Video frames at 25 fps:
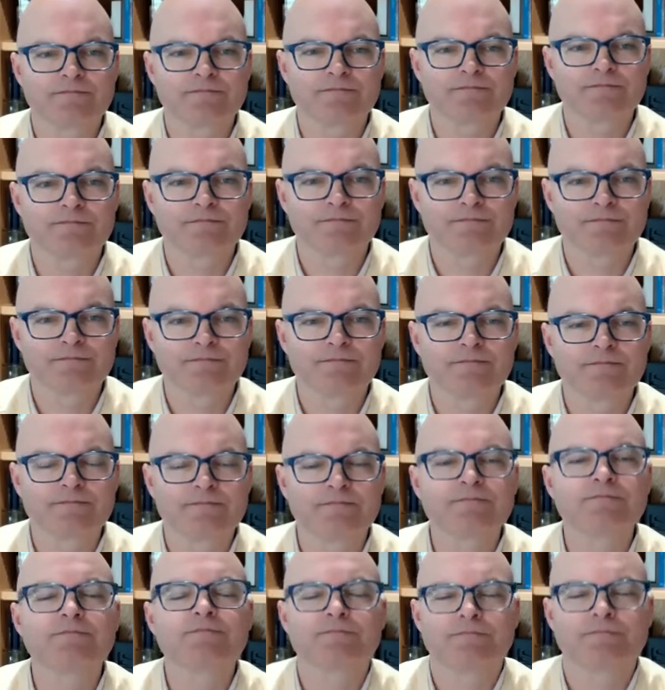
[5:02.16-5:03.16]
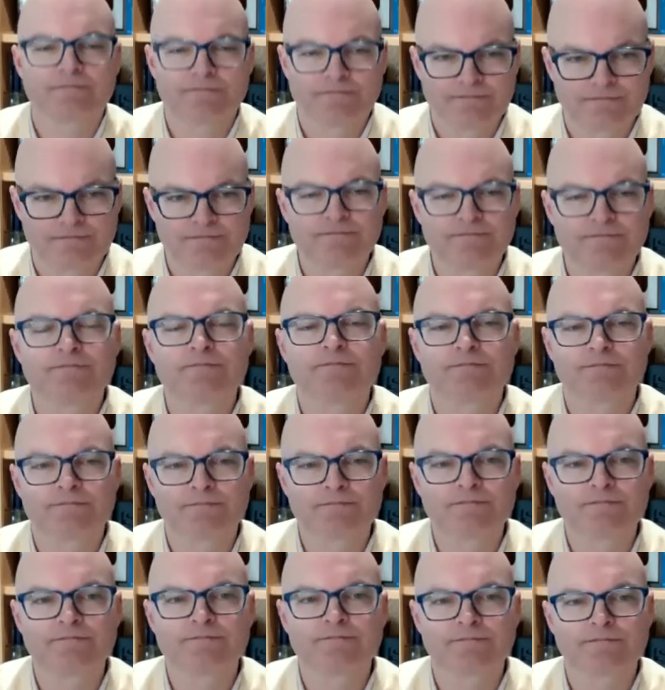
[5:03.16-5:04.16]

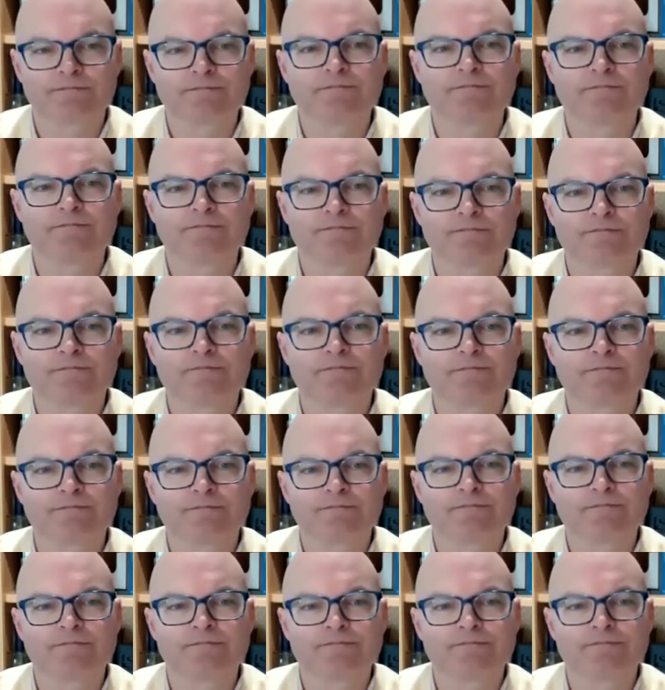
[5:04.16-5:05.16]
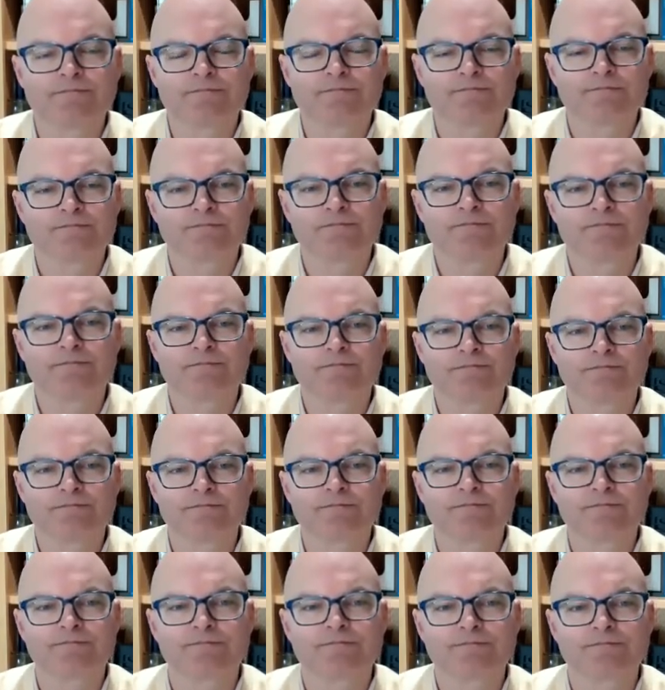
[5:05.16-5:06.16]

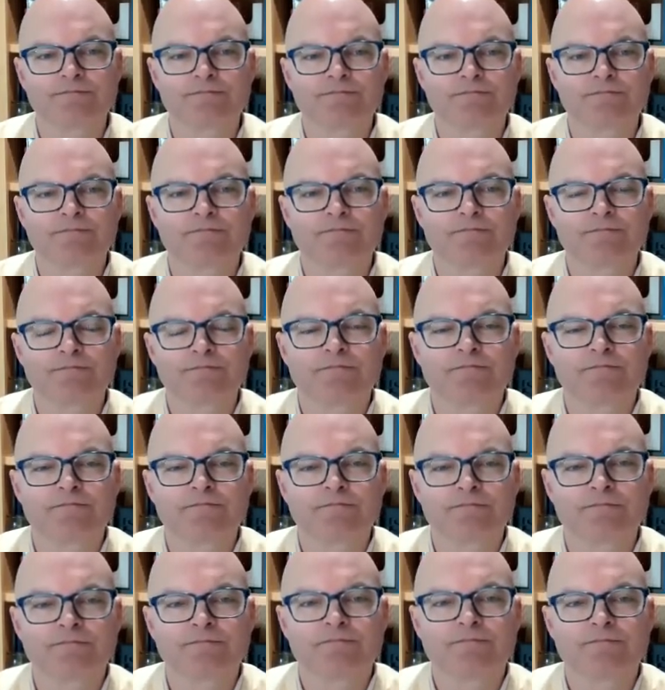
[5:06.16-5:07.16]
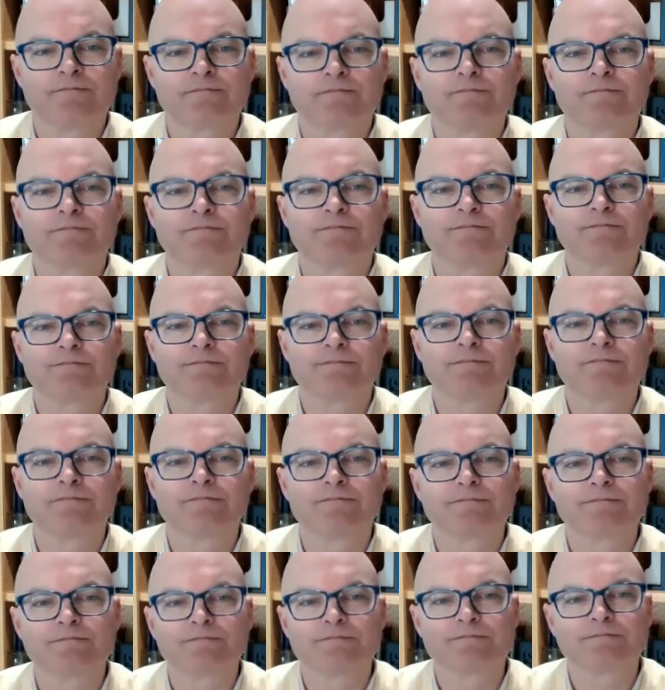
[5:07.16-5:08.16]

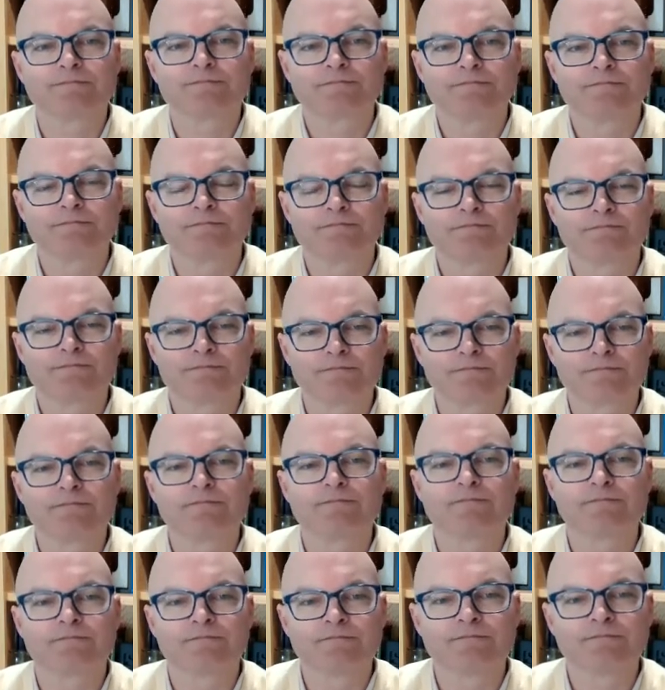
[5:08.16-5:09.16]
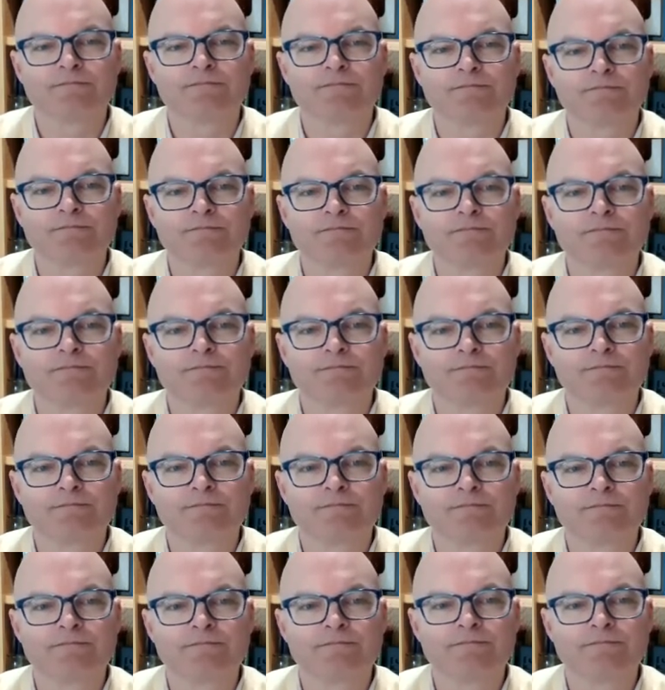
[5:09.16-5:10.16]
(silent)